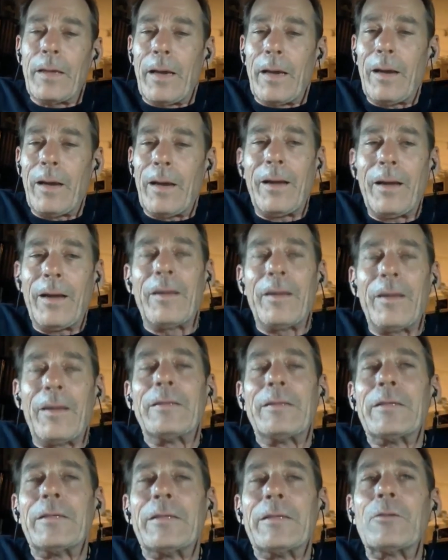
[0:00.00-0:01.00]
uh,
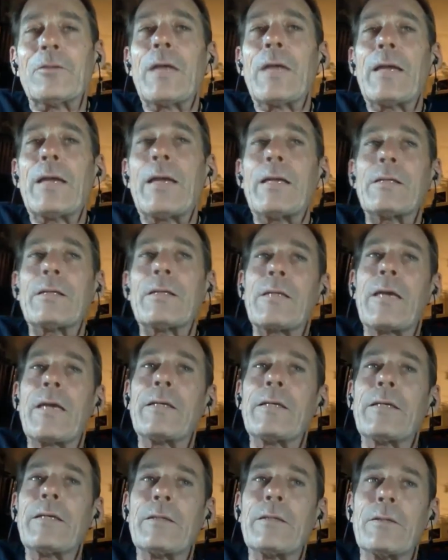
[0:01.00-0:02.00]
the internet has
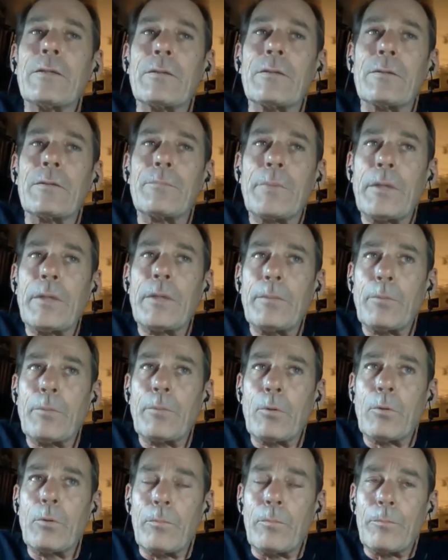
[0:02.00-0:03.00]
taken
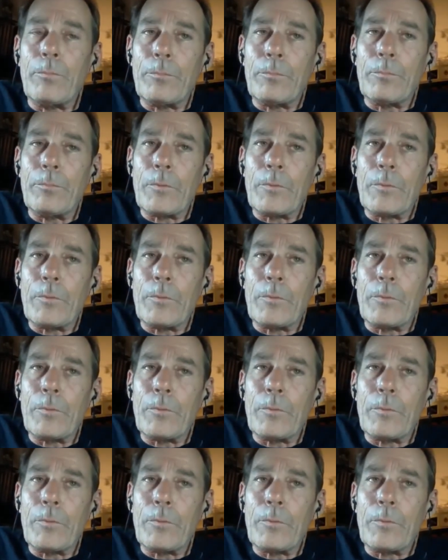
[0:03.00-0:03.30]
people